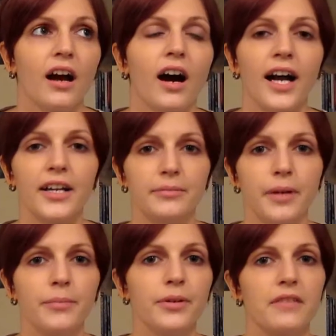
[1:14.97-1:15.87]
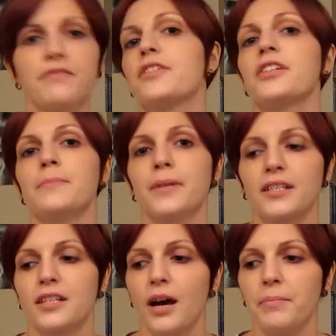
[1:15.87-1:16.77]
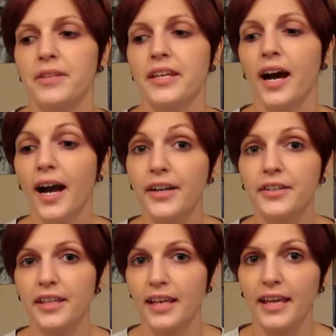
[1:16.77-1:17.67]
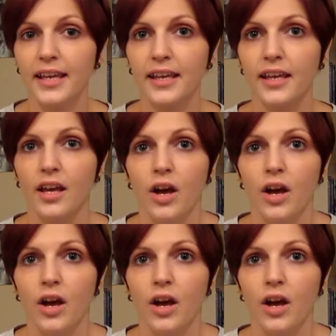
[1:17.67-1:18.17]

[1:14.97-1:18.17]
I remember I first picked up The Iron King